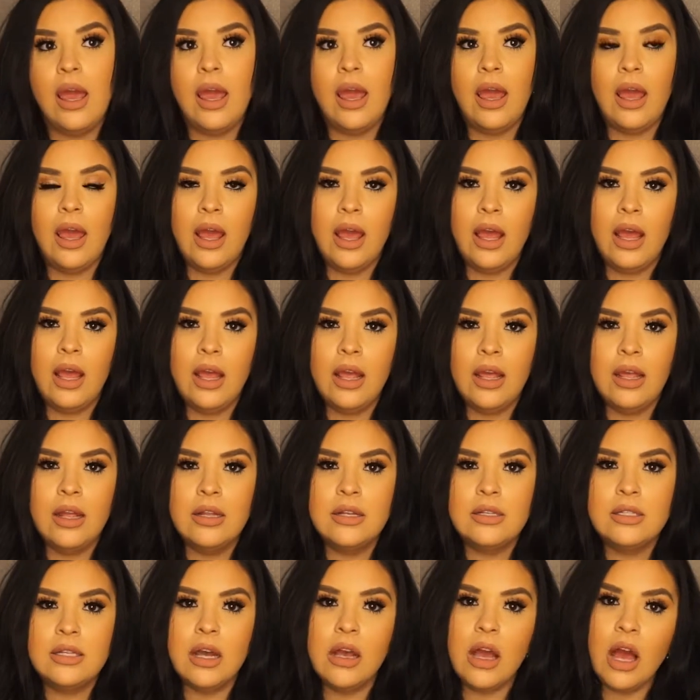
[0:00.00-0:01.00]

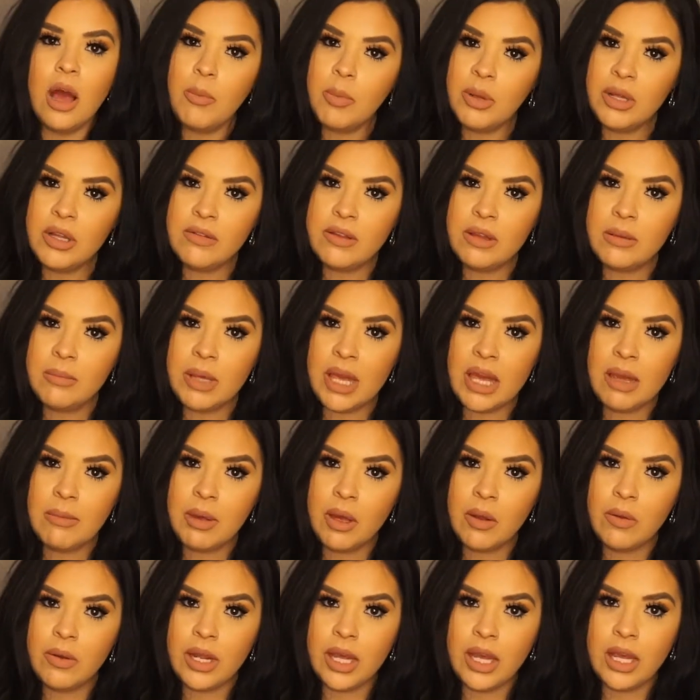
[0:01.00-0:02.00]
and a couple of them came
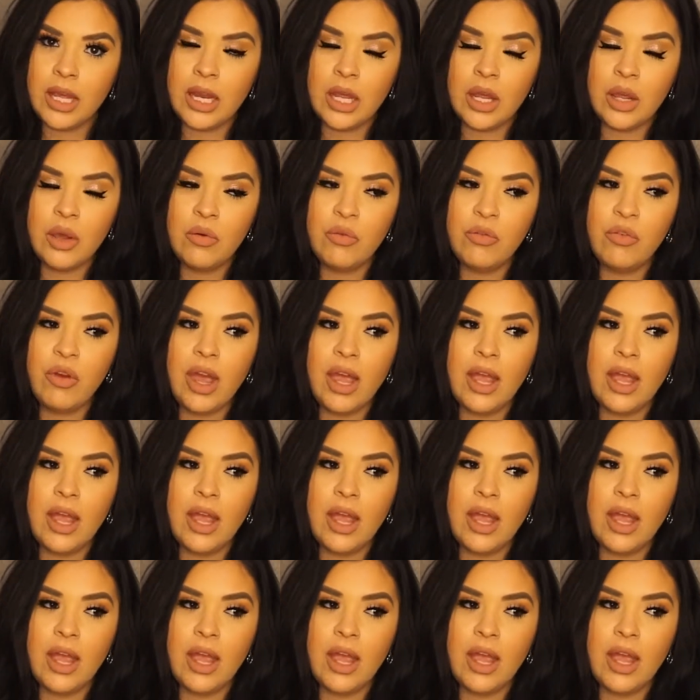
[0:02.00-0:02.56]
out negative,